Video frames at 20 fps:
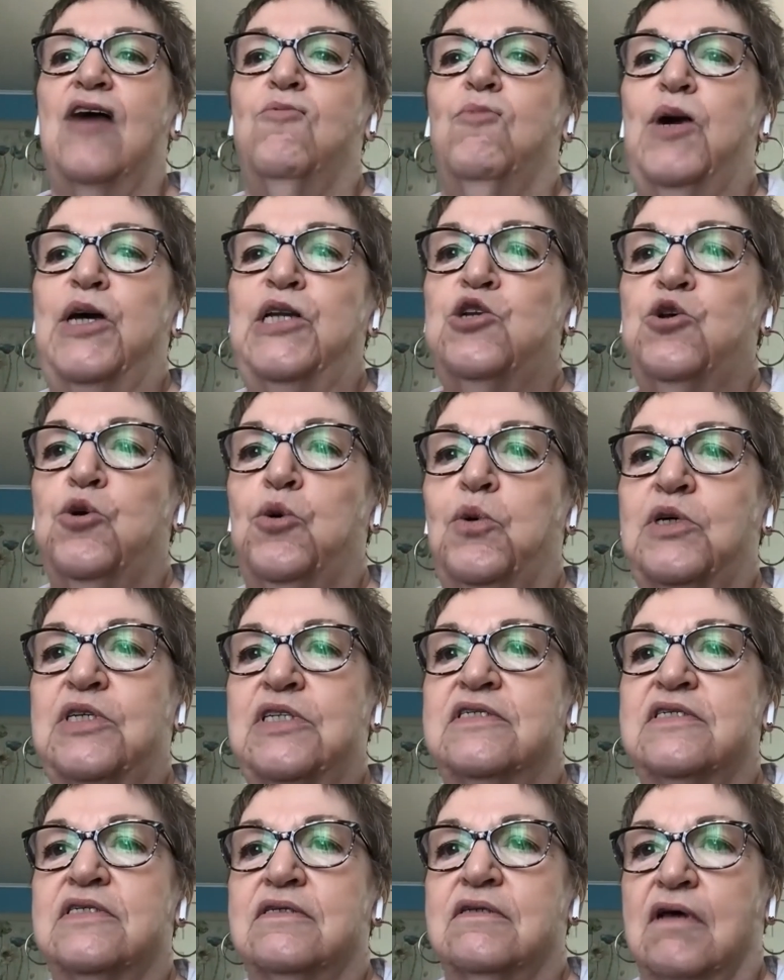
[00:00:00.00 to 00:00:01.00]
I went to
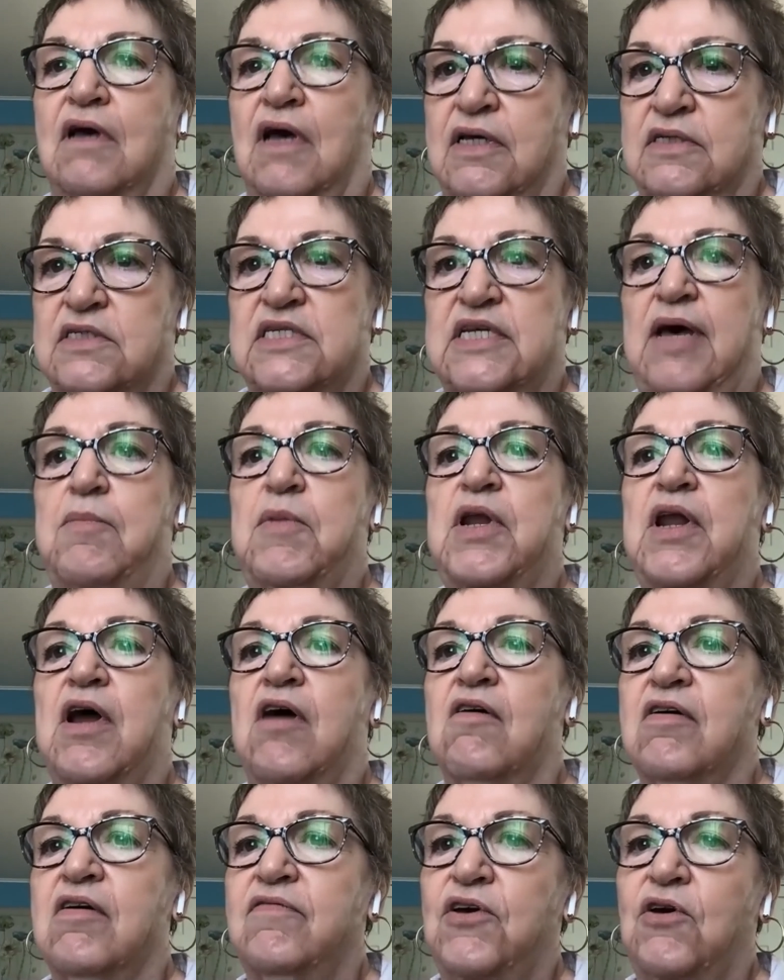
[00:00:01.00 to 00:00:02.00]
a
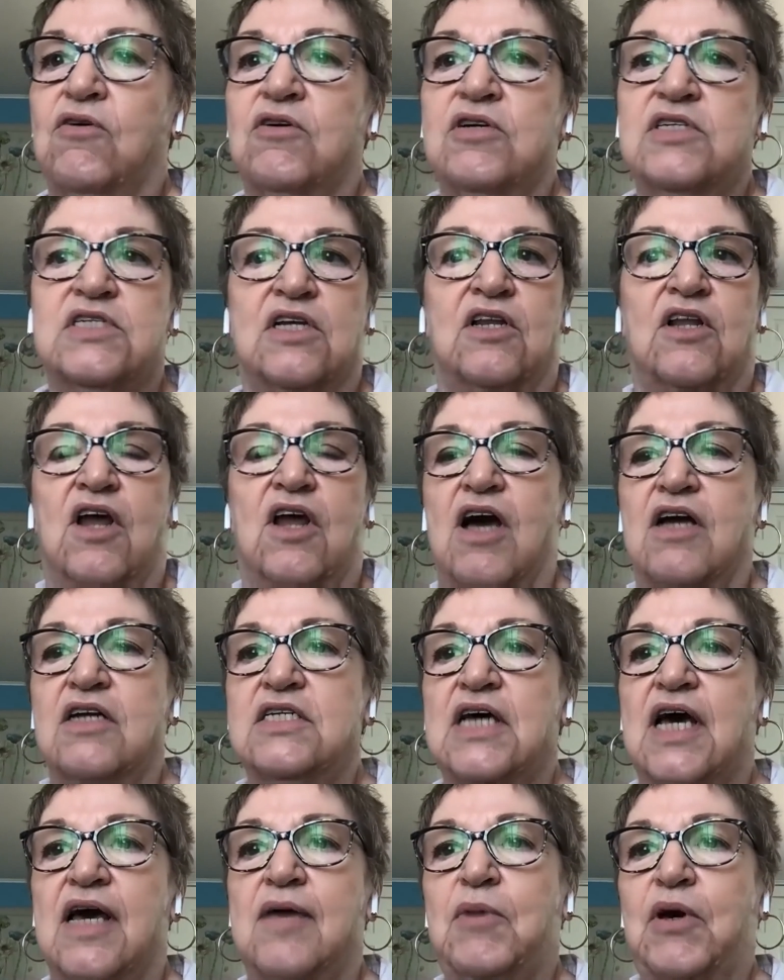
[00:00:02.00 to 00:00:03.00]
seminar of yours a long
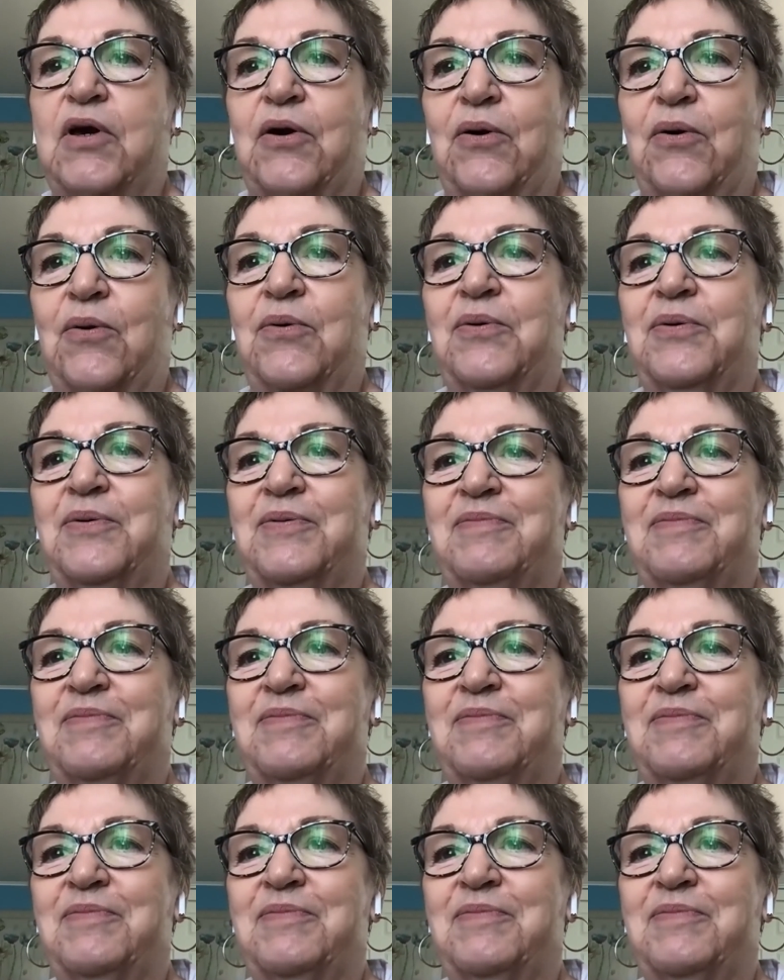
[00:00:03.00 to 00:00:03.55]
time ago.